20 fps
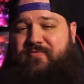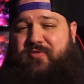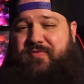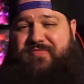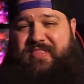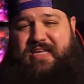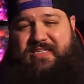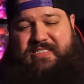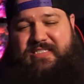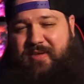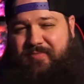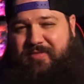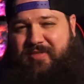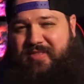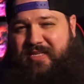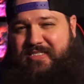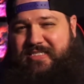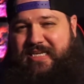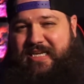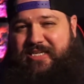If that's something
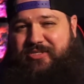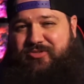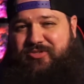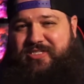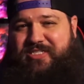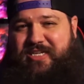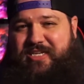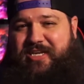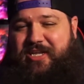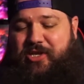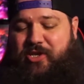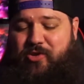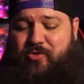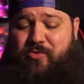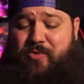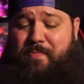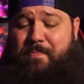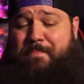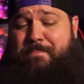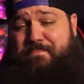that's interesting to you,
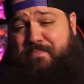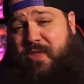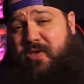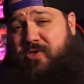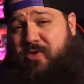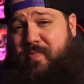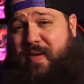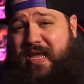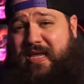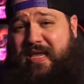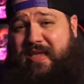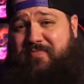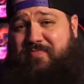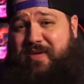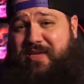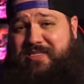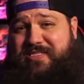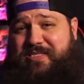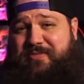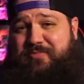you may give me
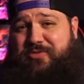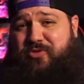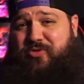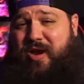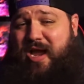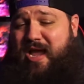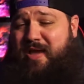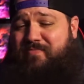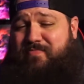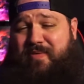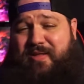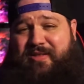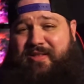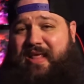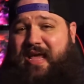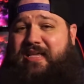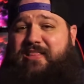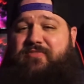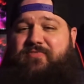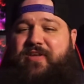a subscribe,
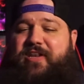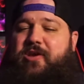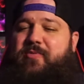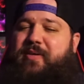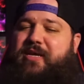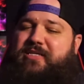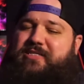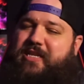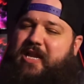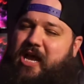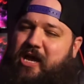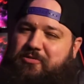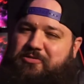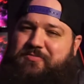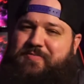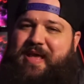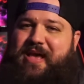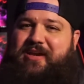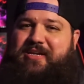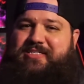like the video because it helps
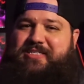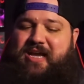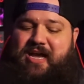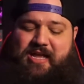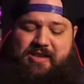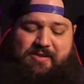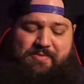me out a ton.